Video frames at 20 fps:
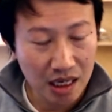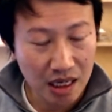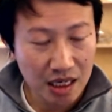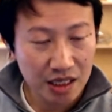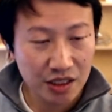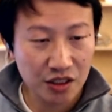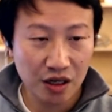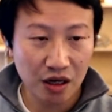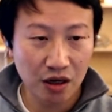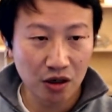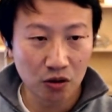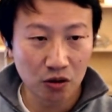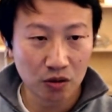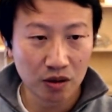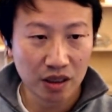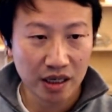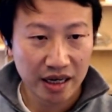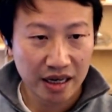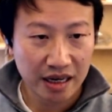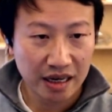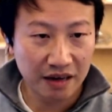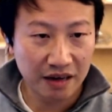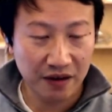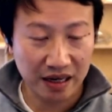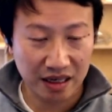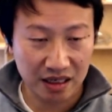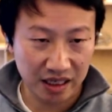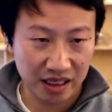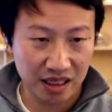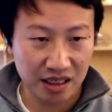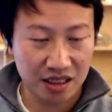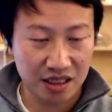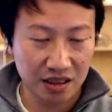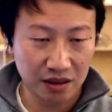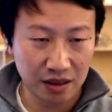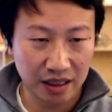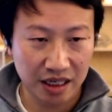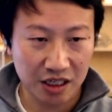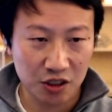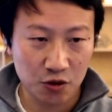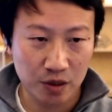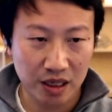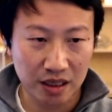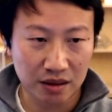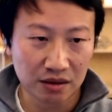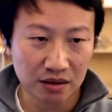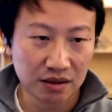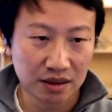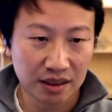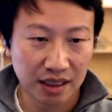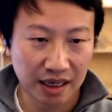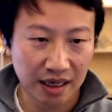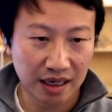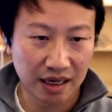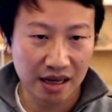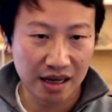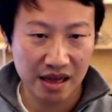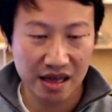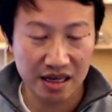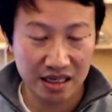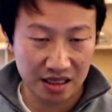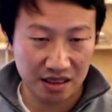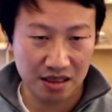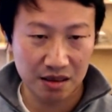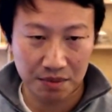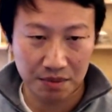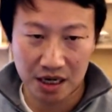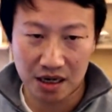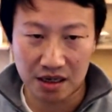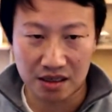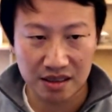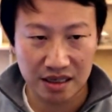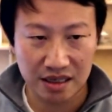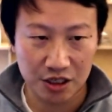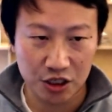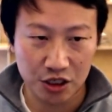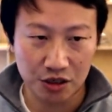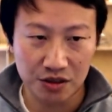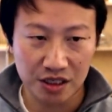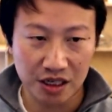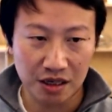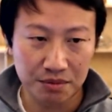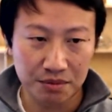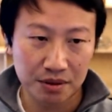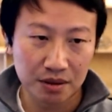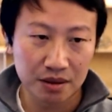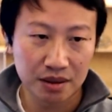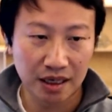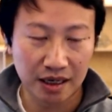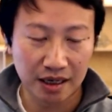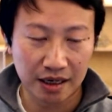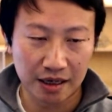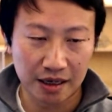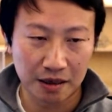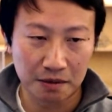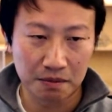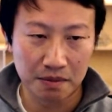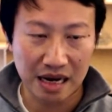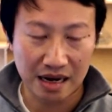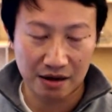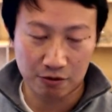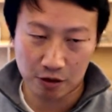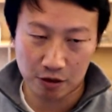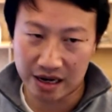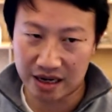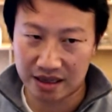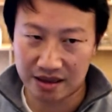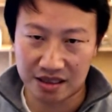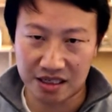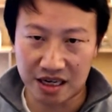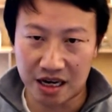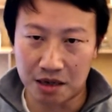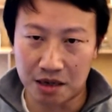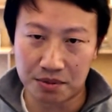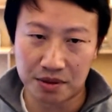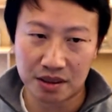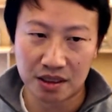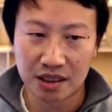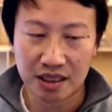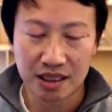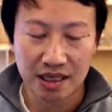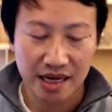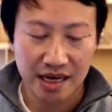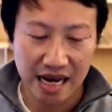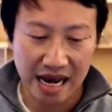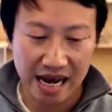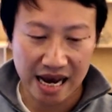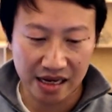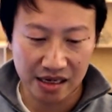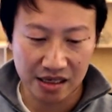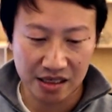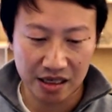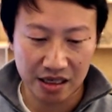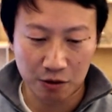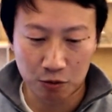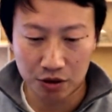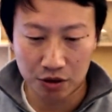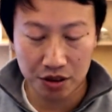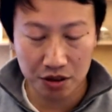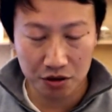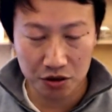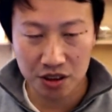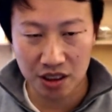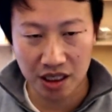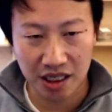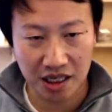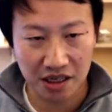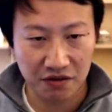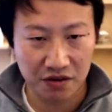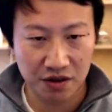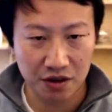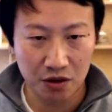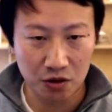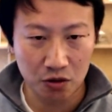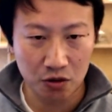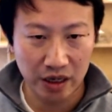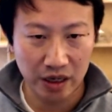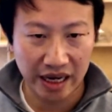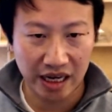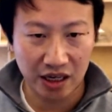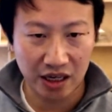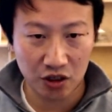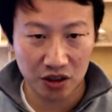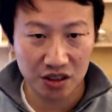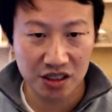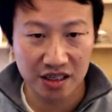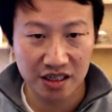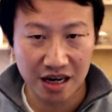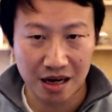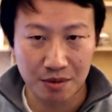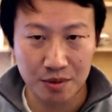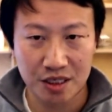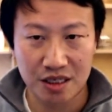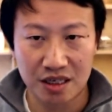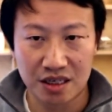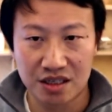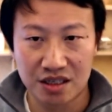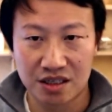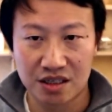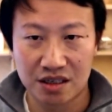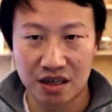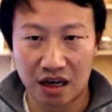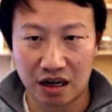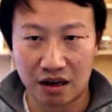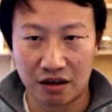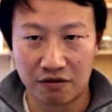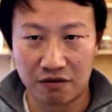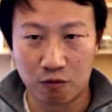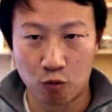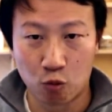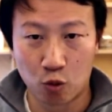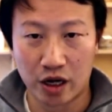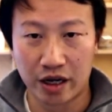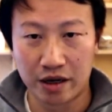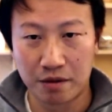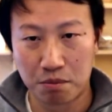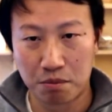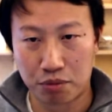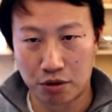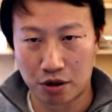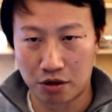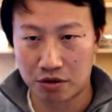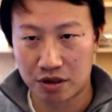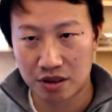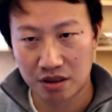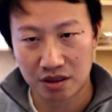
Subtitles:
So if I click into Linux RHEL, this is the box that shows up right at the top, and it will usually give you a good synopsis of what broke.